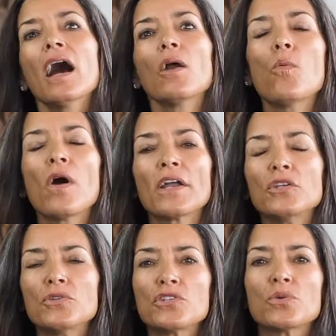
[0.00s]
I want
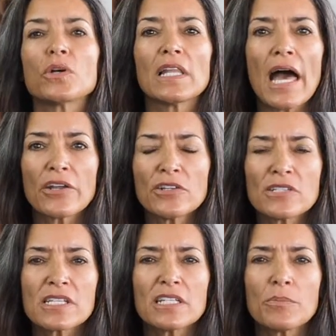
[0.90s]
you to allow your
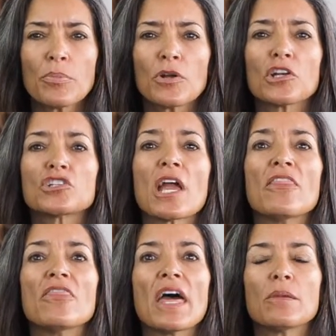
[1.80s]
skin to purge
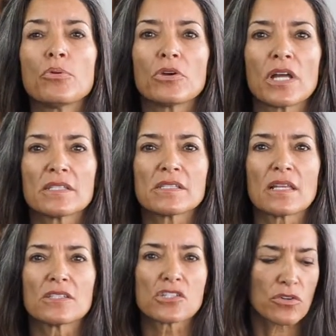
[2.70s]
and then put on
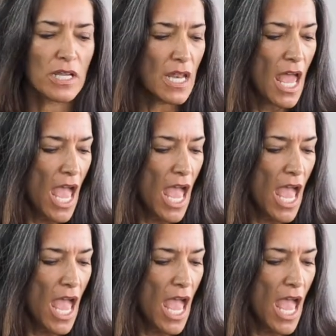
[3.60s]
sunscreen.